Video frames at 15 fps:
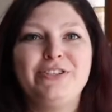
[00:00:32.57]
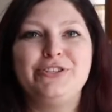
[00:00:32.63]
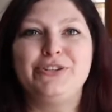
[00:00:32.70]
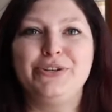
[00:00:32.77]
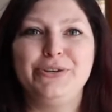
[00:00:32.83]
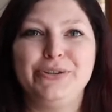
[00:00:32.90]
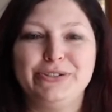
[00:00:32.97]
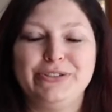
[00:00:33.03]

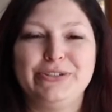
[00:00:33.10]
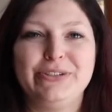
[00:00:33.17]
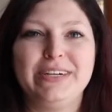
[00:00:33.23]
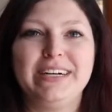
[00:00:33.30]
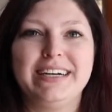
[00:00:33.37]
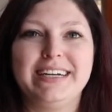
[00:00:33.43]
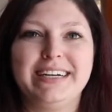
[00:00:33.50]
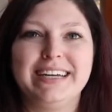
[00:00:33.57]

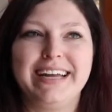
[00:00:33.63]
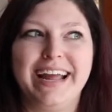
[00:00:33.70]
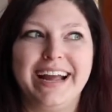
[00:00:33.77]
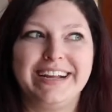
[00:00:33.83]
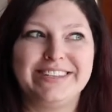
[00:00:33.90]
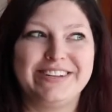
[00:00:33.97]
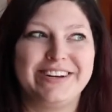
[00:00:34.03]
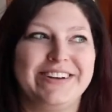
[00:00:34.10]
to
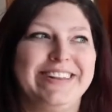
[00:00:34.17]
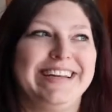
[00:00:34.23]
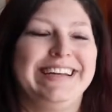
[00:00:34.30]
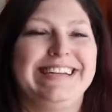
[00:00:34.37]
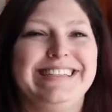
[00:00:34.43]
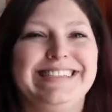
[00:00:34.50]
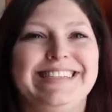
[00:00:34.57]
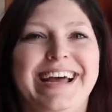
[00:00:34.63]
answer
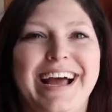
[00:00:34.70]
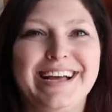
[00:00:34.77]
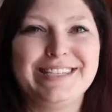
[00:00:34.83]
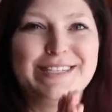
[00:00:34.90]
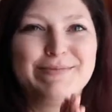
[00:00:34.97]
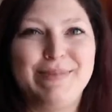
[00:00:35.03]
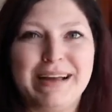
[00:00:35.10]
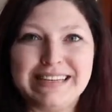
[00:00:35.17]
these
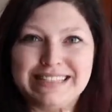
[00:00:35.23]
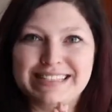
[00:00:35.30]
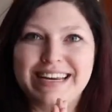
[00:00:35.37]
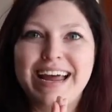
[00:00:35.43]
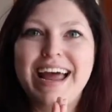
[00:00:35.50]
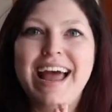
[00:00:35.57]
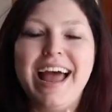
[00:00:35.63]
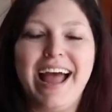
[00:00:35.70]
as best
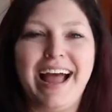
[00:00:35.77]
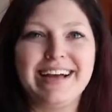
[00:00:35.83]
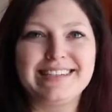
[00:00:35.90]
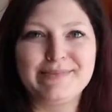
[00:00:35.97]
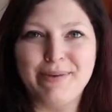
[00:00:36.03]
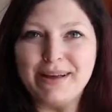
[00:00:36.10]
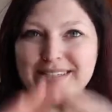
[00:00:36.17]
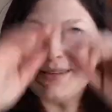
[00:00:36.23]

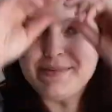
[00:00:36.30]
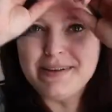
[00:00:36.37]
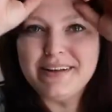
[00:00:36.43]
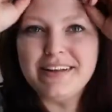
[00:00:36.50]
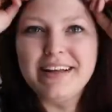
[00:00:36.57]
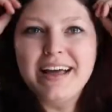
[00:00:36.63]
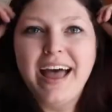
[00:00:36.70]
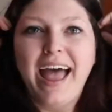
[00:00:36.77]
as
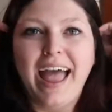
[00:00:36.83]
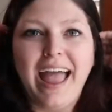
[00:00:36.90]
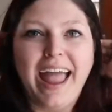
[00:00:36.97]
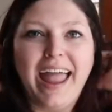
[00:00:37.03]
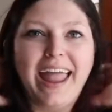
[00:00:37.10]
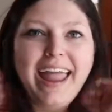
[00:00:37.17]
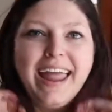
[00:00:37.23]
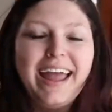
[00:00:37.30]
possible.
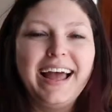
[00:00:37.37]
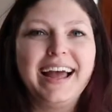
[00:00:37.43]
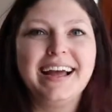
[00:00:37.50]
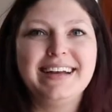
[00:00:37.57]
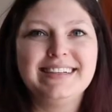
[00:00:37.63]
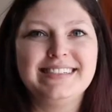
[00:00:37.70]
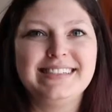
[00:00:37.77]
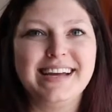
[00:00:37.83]

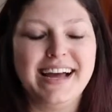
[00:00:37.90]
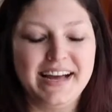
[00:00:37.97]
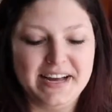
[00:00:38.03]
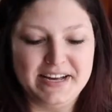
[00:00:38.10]
And